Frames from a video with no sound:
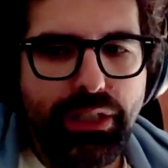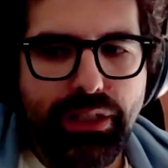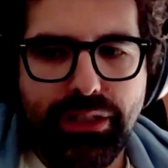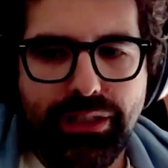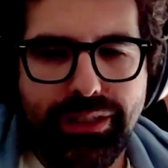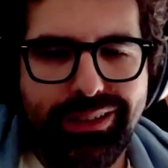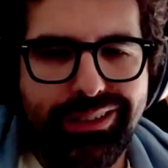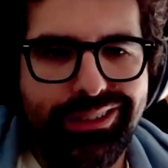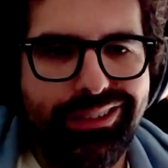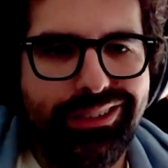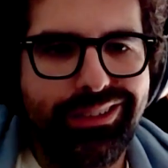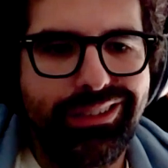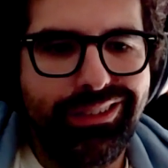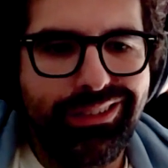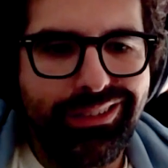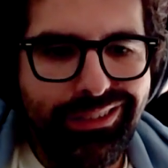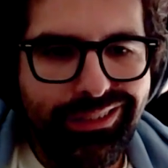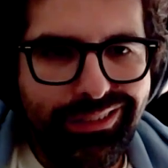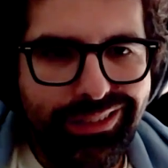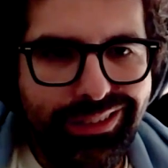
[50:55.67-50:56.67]

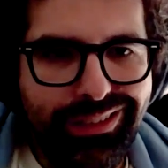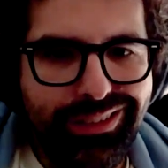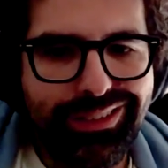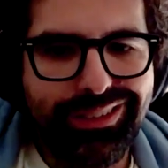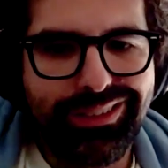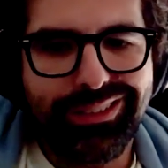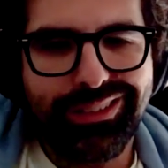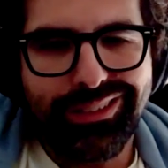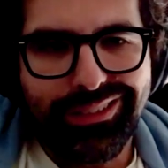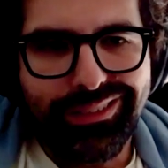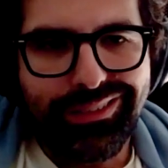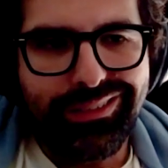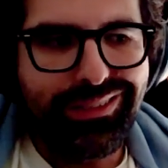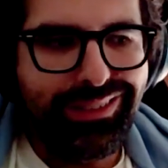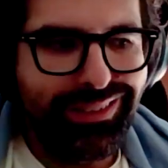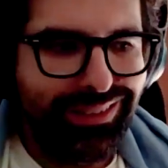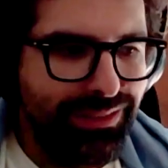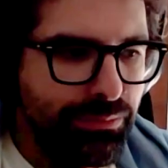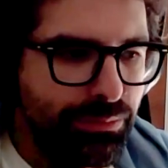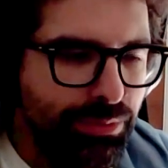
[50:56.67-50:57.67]

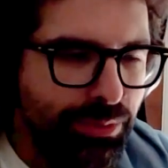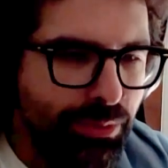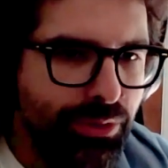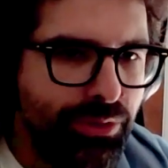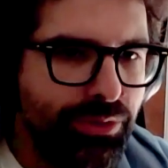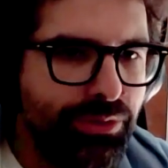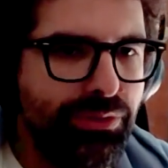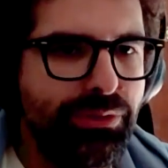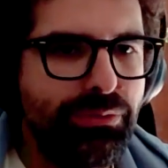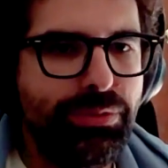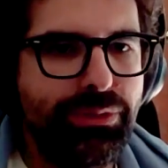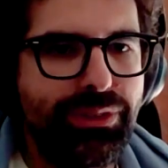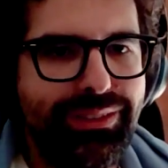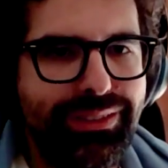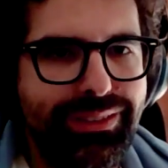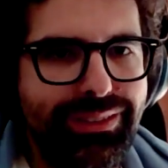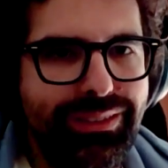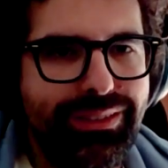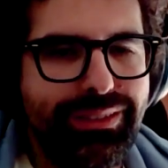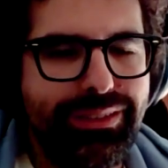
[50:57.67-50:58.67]
It's important, but
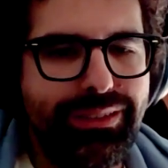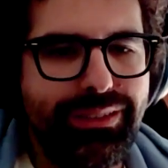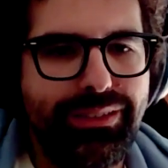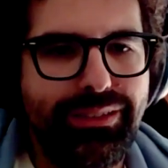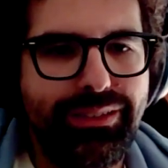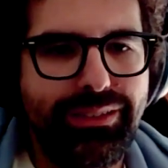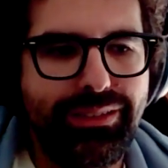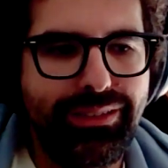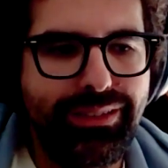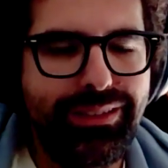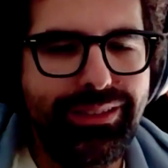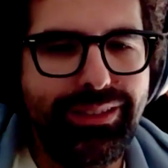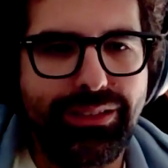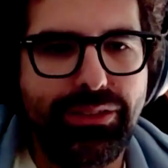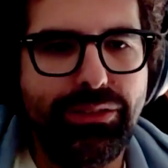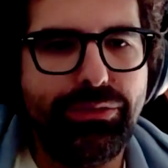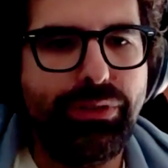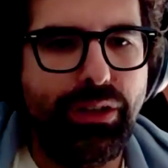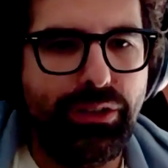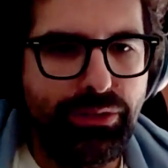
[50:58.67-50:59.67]
it's kind
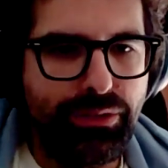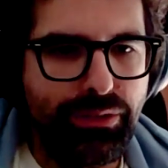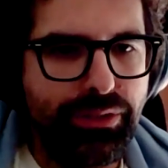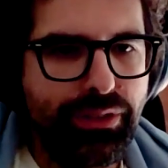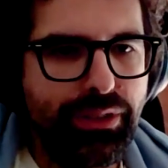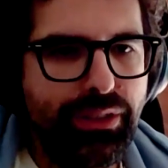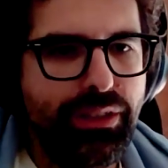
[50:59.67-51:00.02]
of muddled.